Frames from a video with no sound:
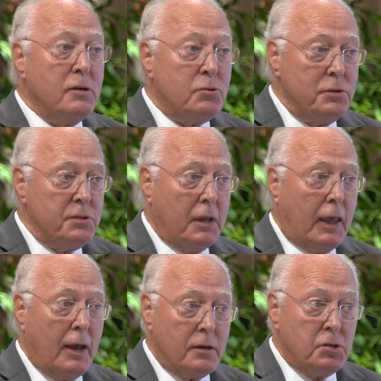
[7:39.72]

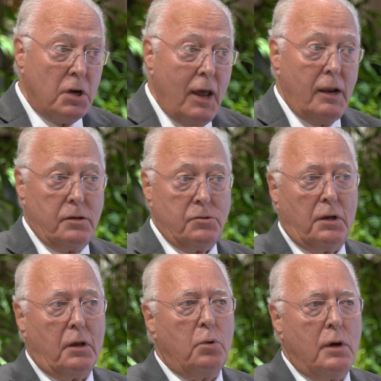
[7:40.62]
interesting and
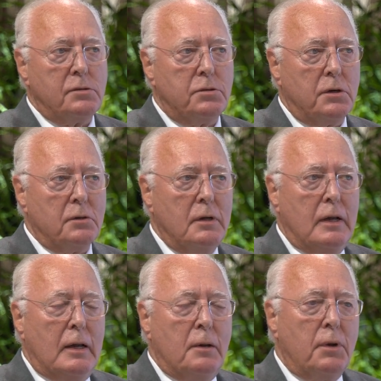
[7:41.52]
challenging question
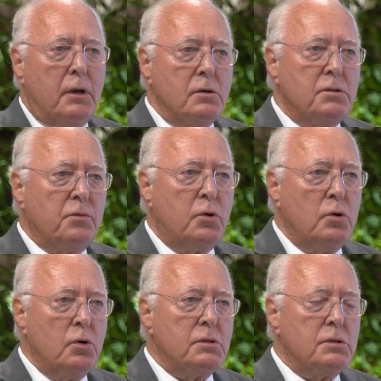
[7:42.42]
because, of
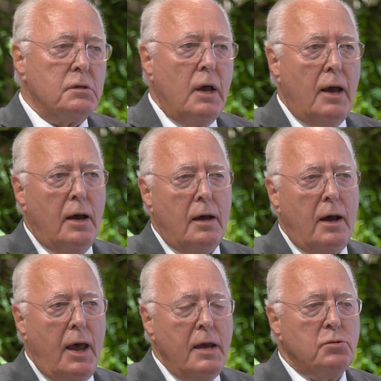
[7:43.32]
course, uh,
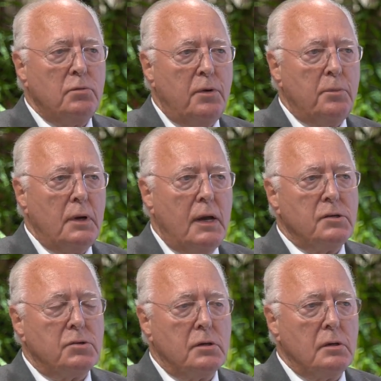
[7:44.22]
atrial
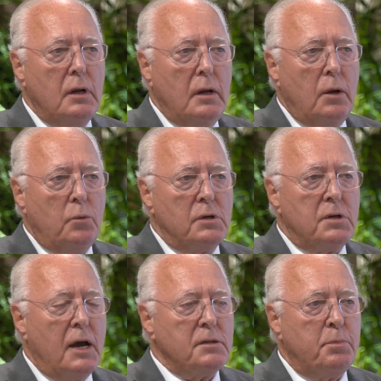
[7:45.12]
fibrillation,
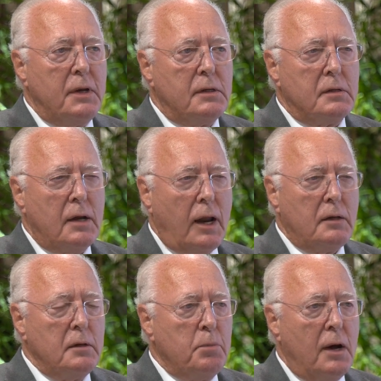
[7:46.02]
which has been
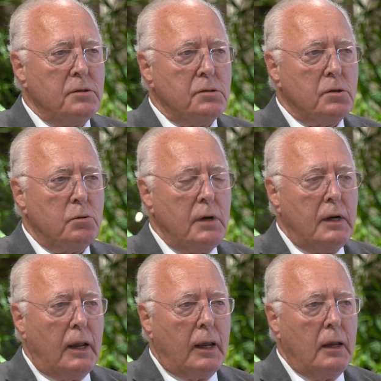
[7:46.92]
detected by
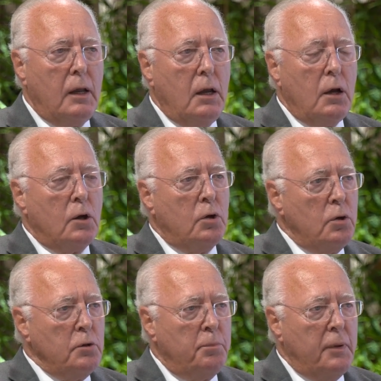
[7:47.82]
screening,
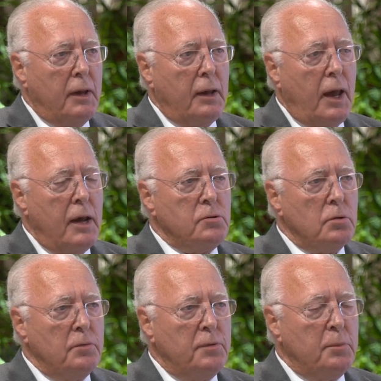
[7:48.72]
could be
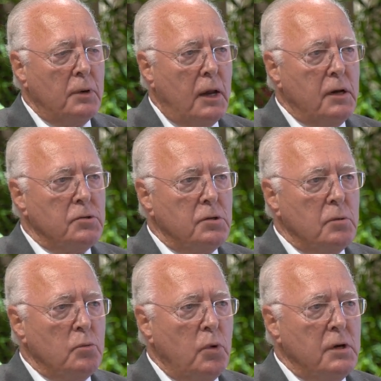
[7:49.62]
atrial
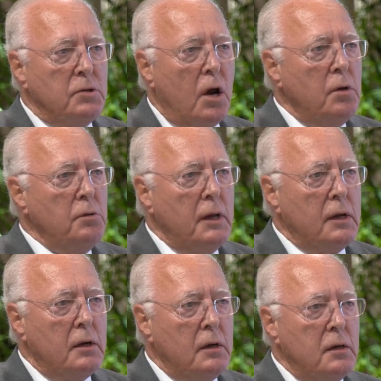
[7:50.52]
fibrillation which only
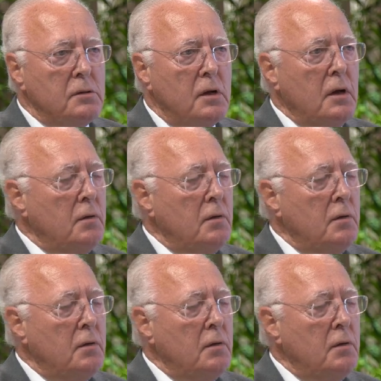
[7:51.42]
occurs